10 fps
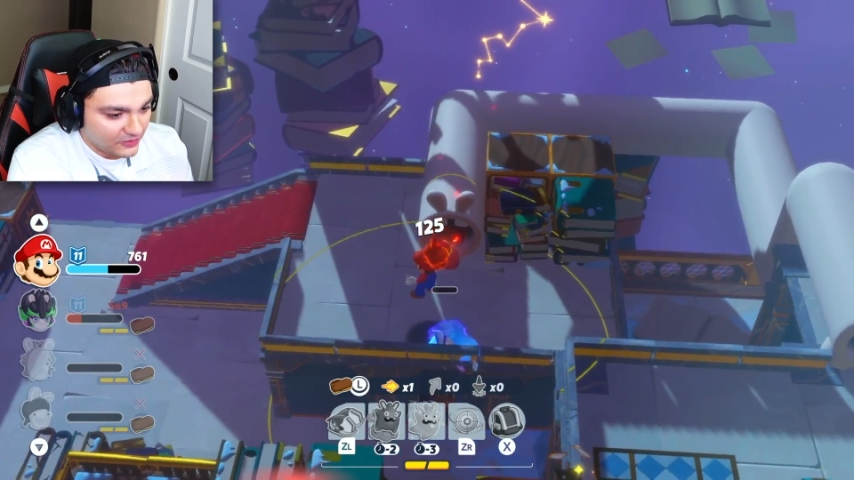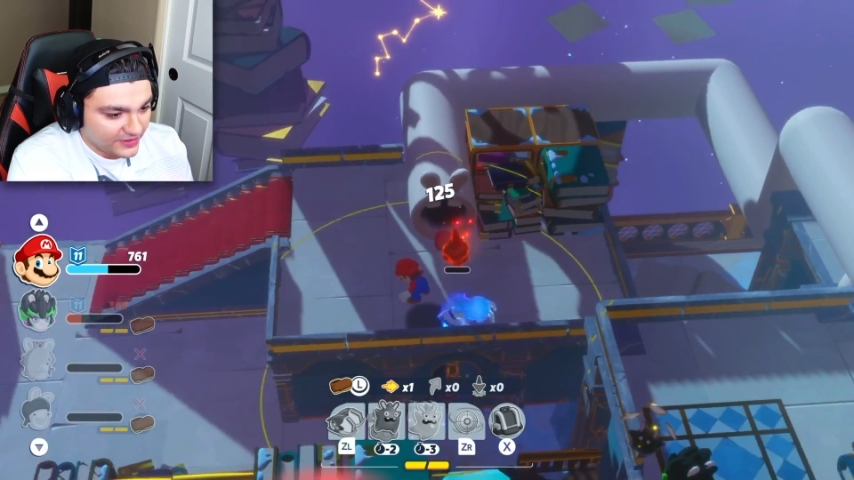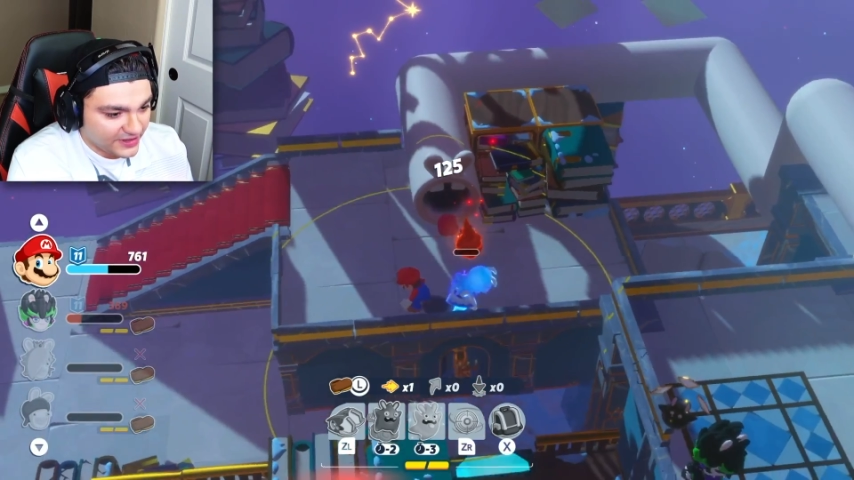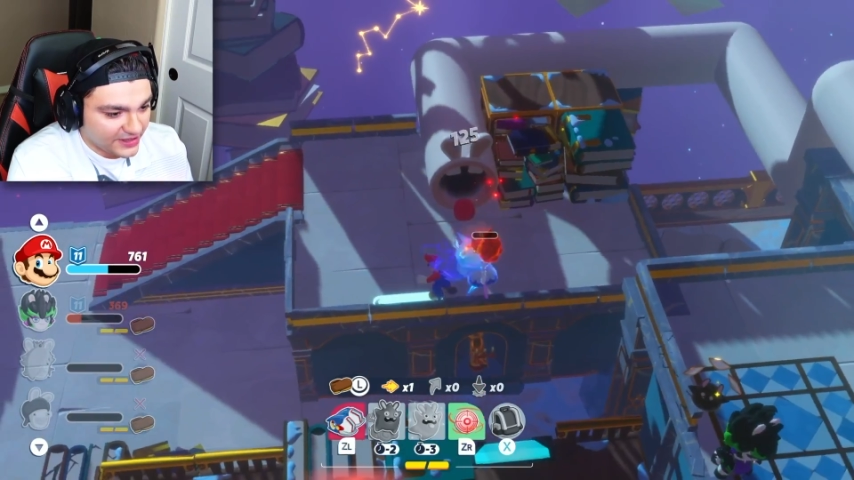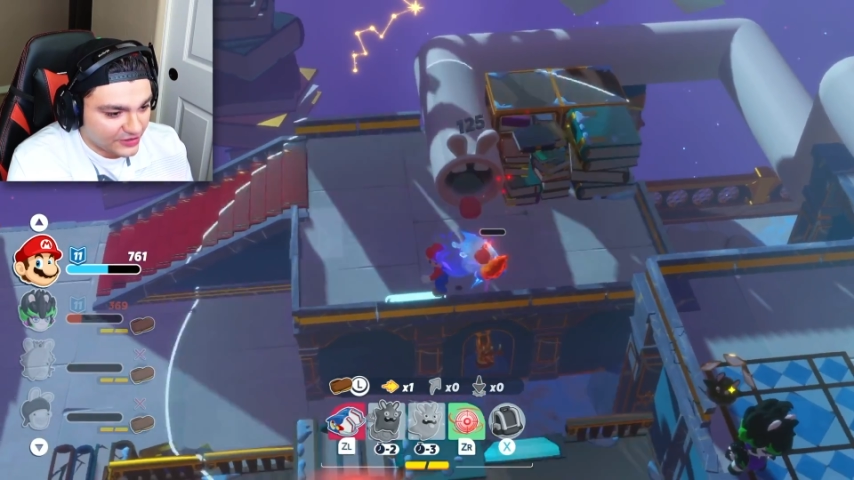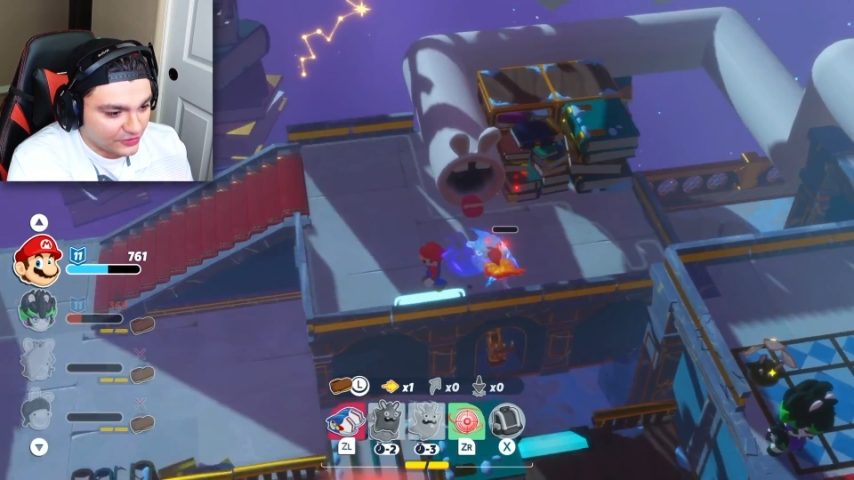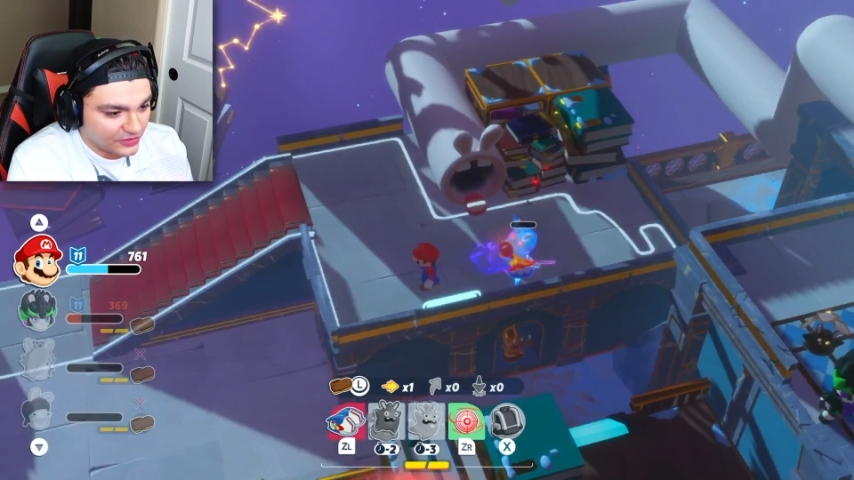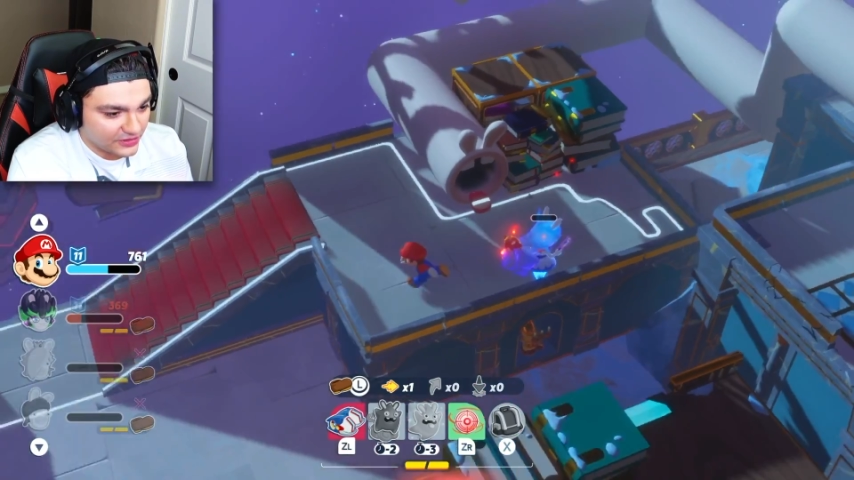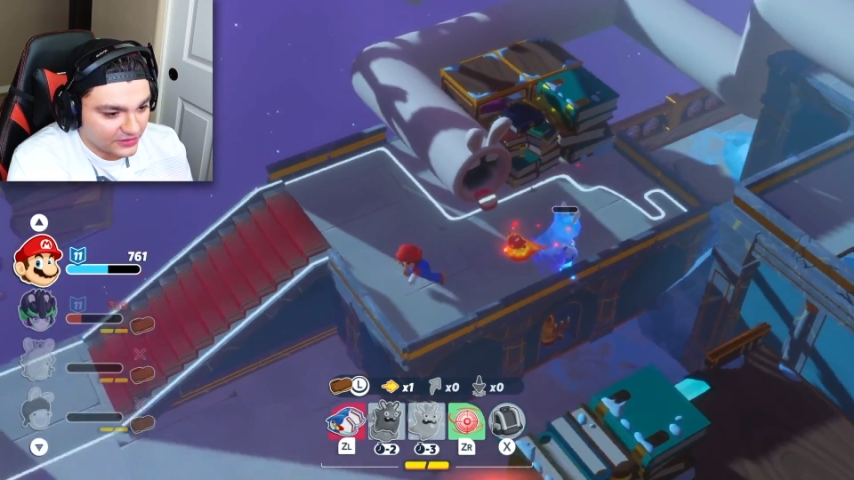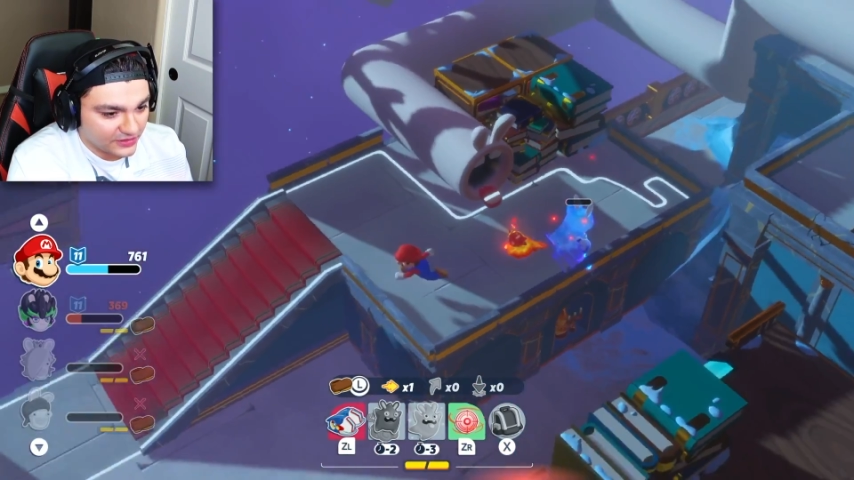
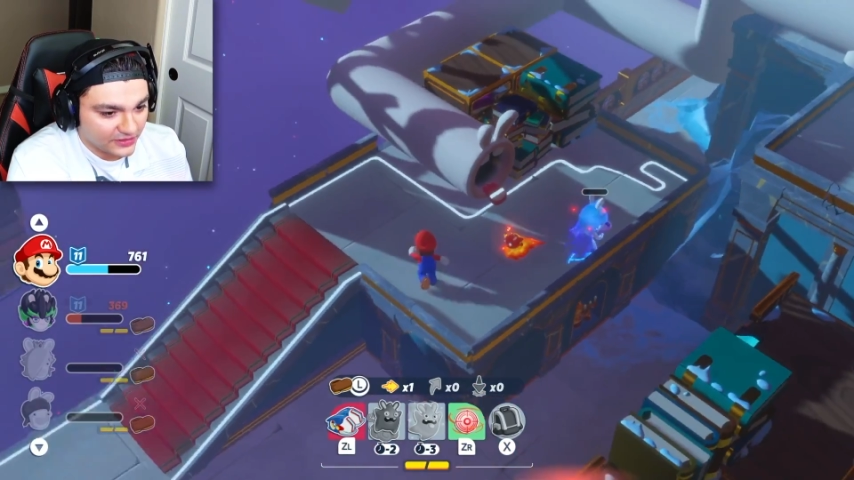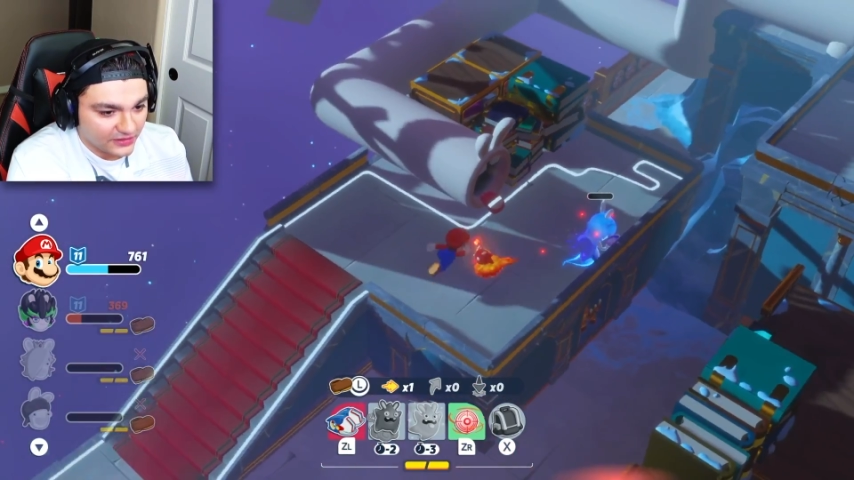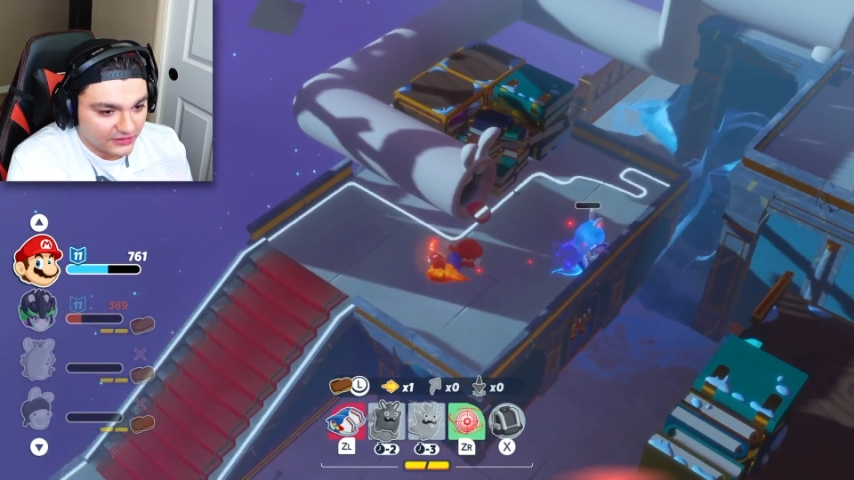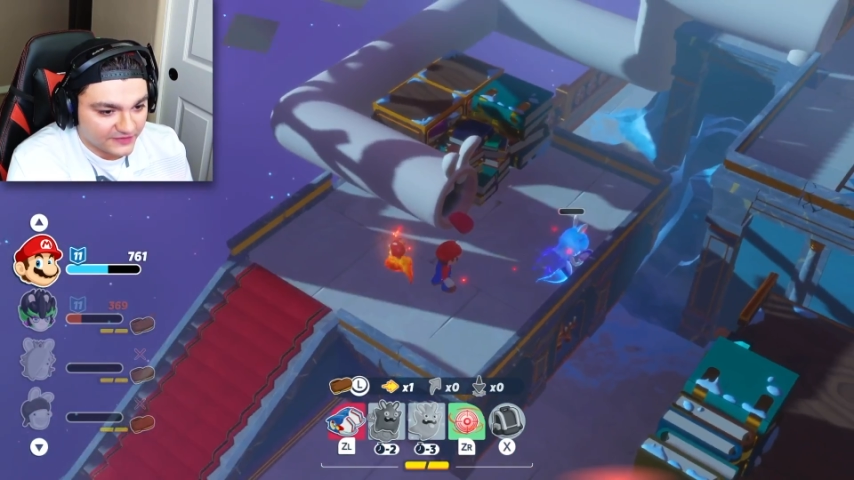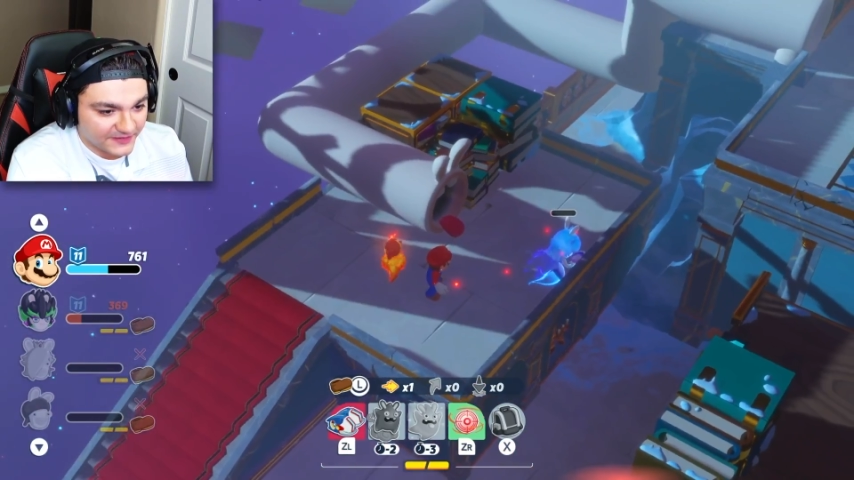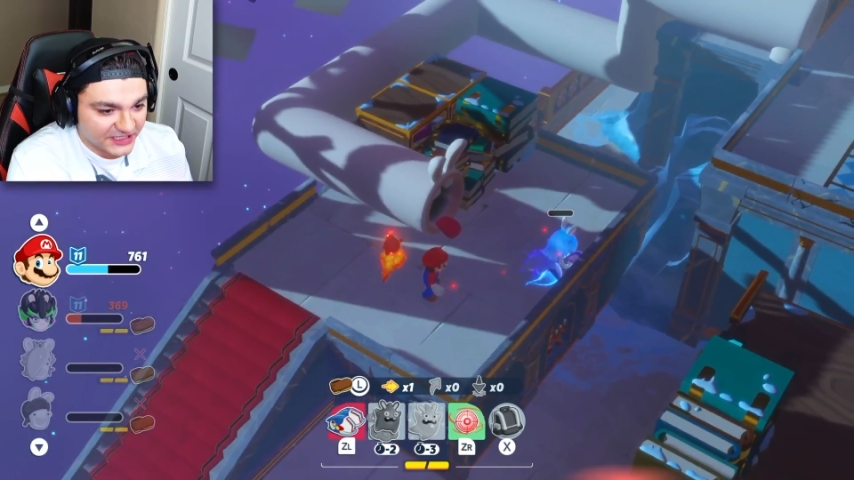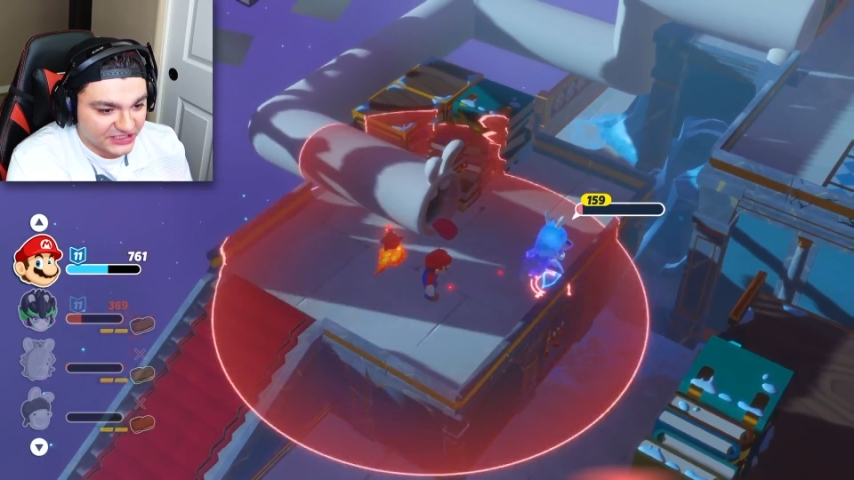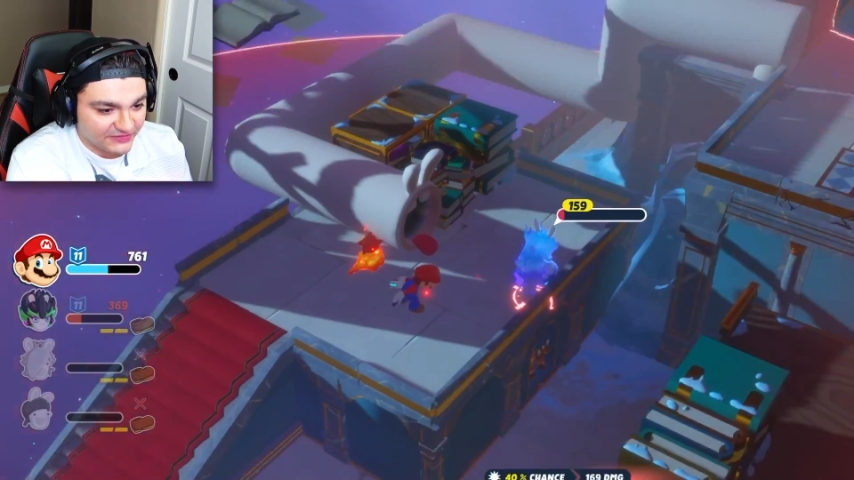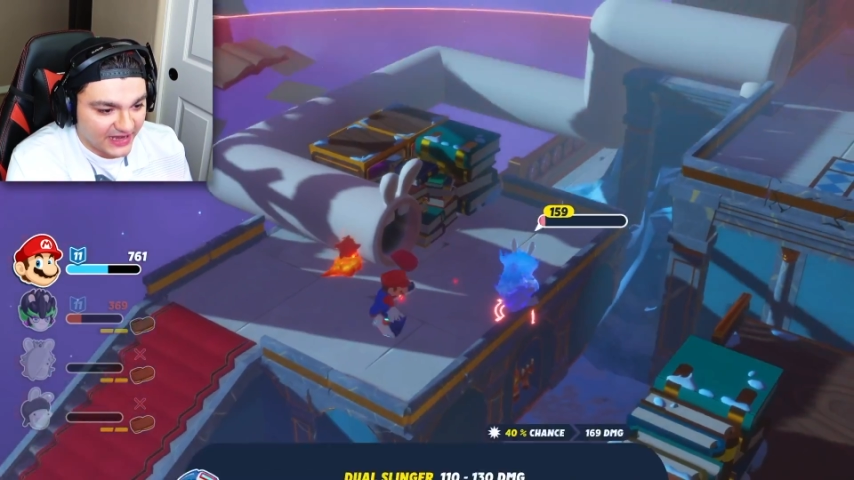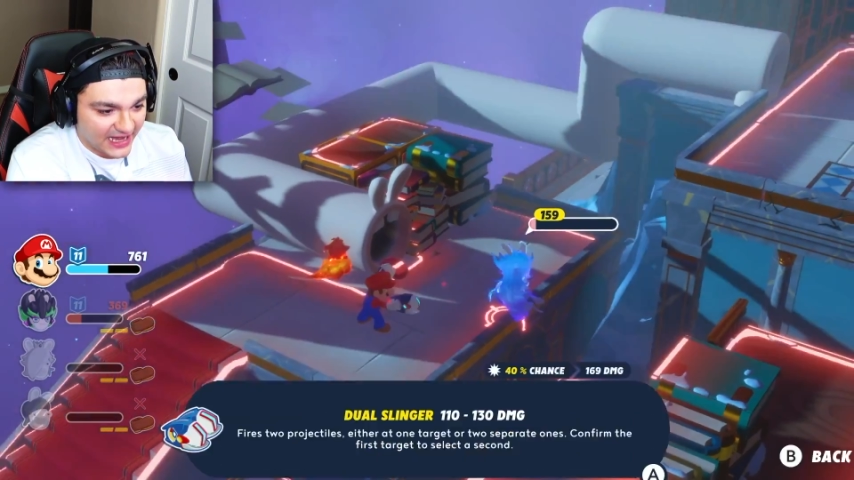Woo! Let's
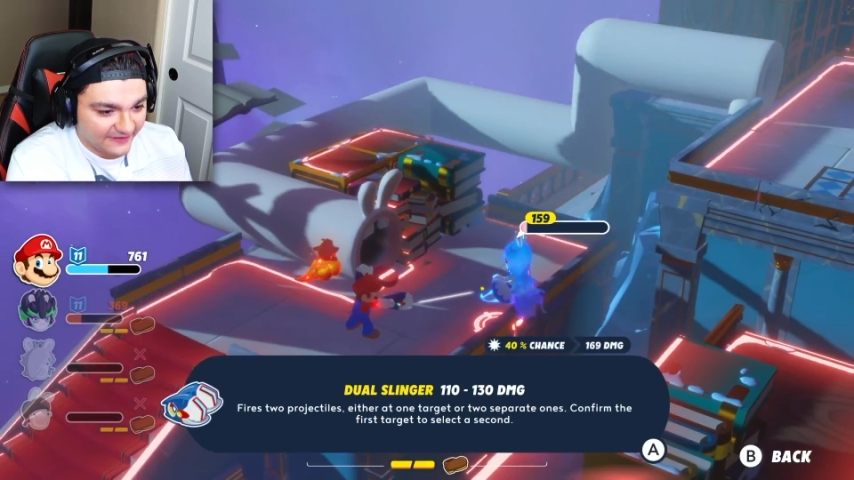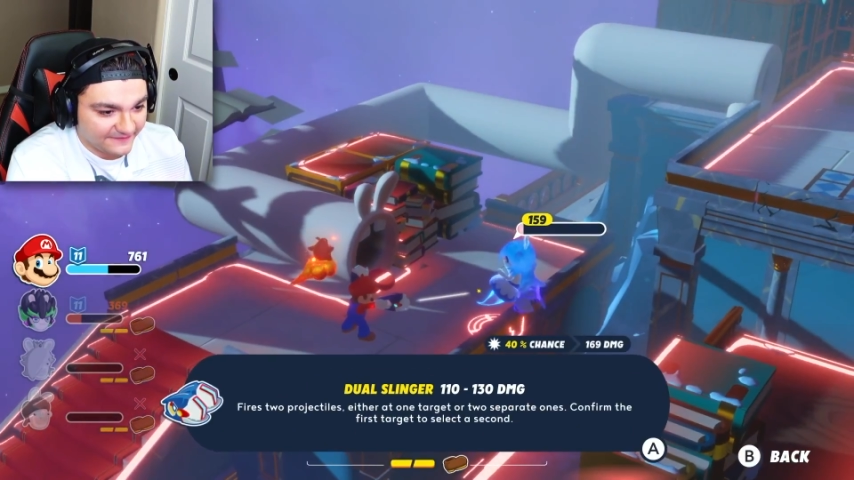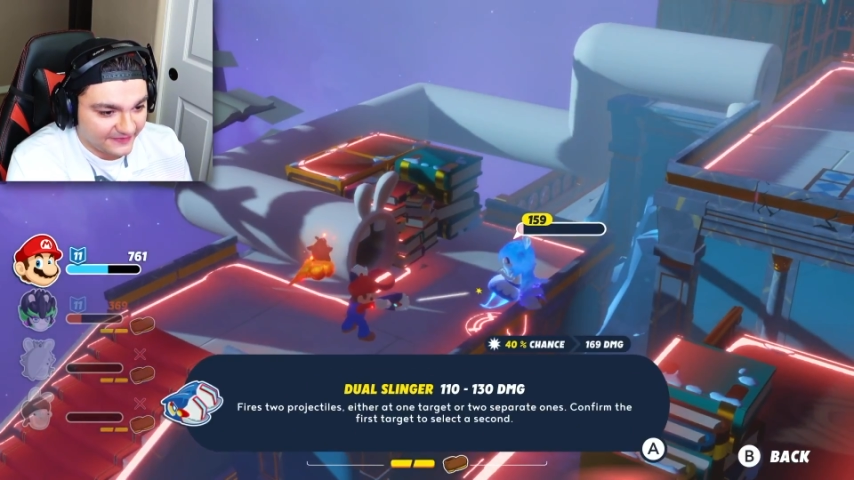finish you off.